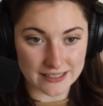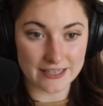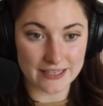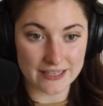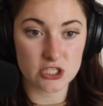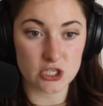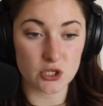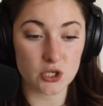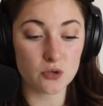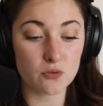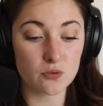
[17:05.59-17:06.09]
So
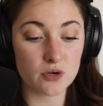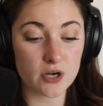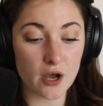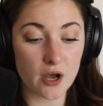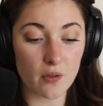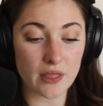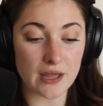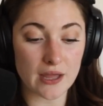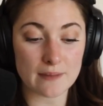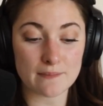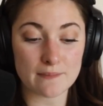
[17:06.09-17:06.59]
you know
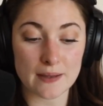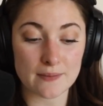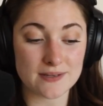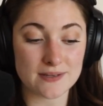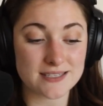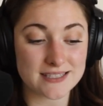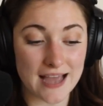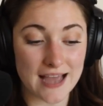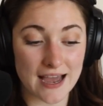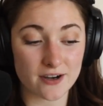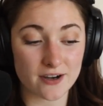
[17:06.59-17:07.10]
that maybe
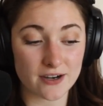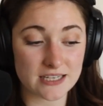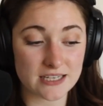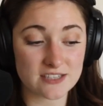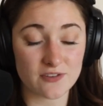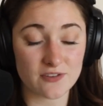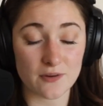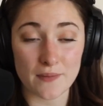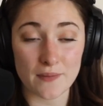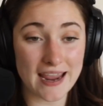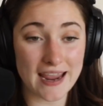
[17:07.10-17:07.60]
Saturdays
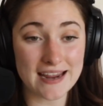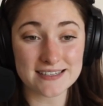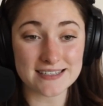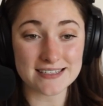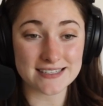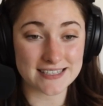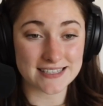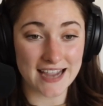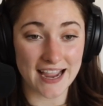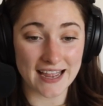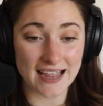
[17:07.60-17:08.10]
from 8 to
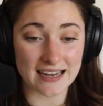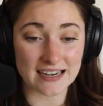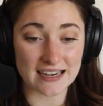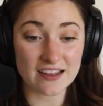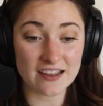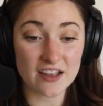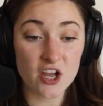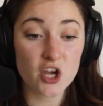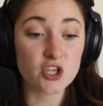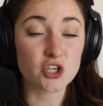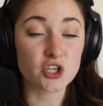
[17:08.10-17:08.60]
10,
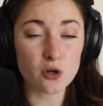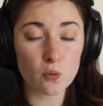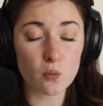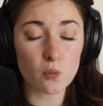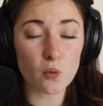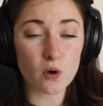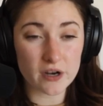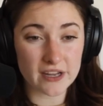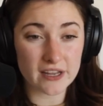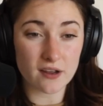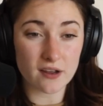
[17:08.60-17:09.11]
you're
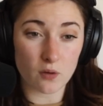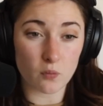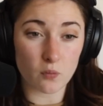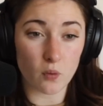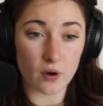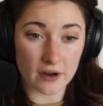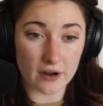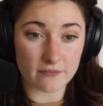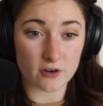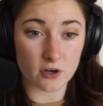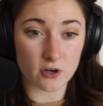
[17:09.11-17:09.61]
working on
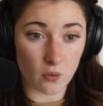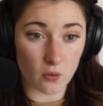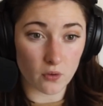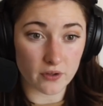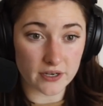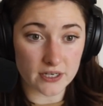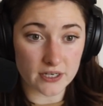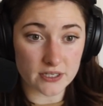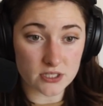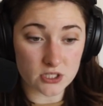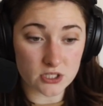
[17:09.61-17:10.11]
whatever goal it
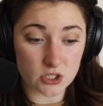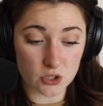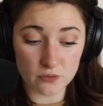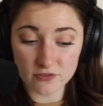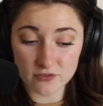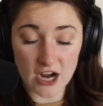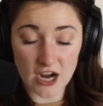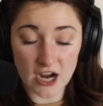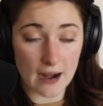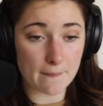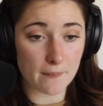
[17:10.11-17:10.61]
is. You've
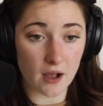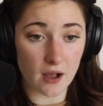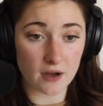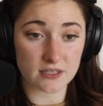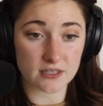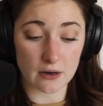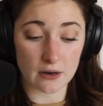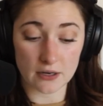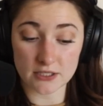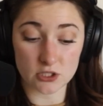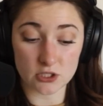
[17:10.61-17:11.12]
time blocked
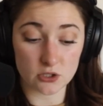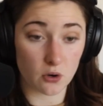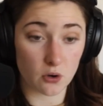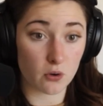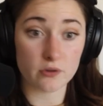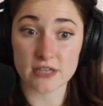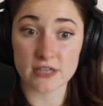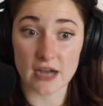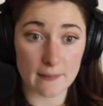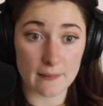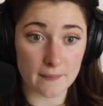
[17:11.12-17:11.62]
out. It's goal
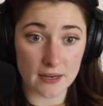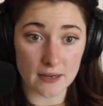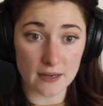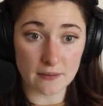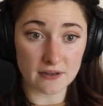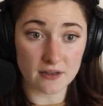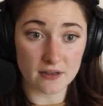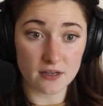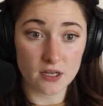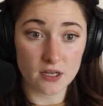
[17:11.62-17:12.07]
time, baby.